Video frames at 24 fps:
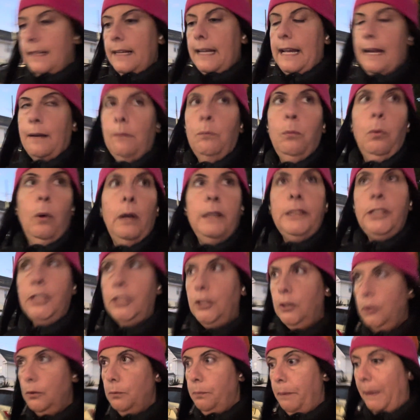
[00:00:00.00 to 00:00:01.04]
And once
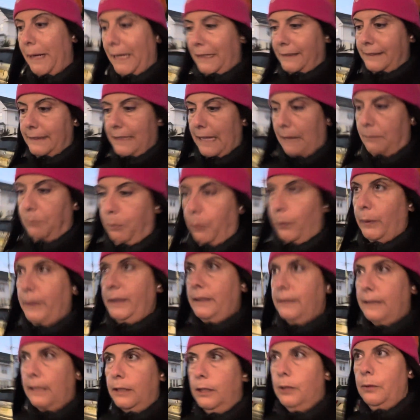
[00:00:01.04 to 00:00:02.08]
you pass that point,
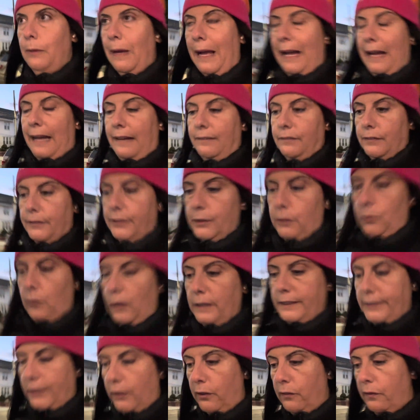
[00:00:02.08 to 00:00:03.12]
then you have the
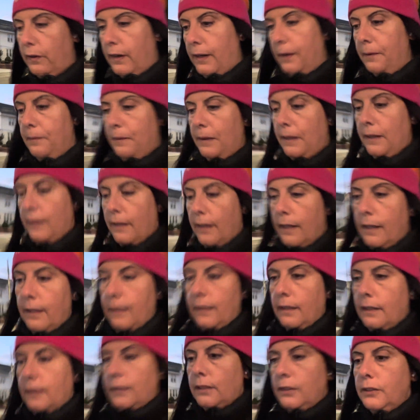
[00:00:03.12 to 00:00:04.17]
crossover.
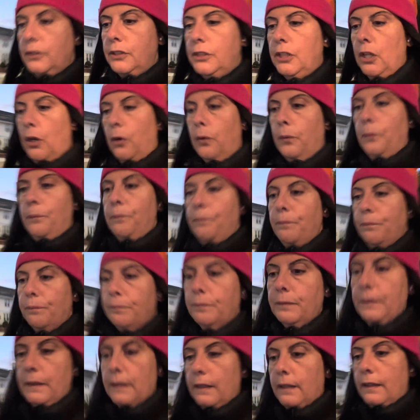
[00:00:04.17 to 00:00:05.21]
So
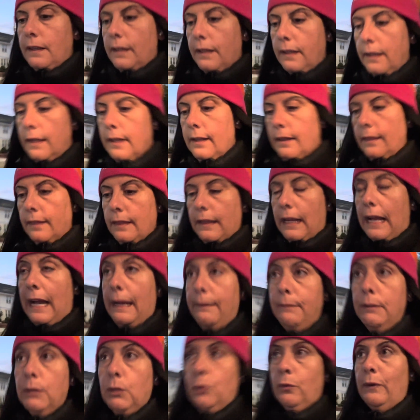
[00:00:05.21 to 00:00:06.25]
I
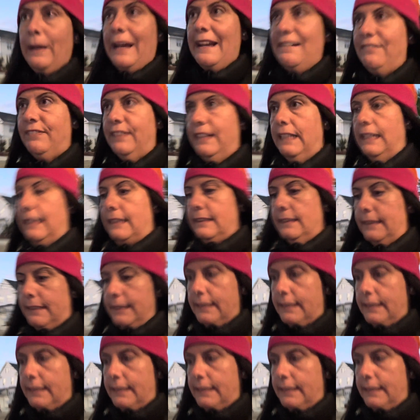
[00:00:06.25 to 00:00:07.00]
would graph things.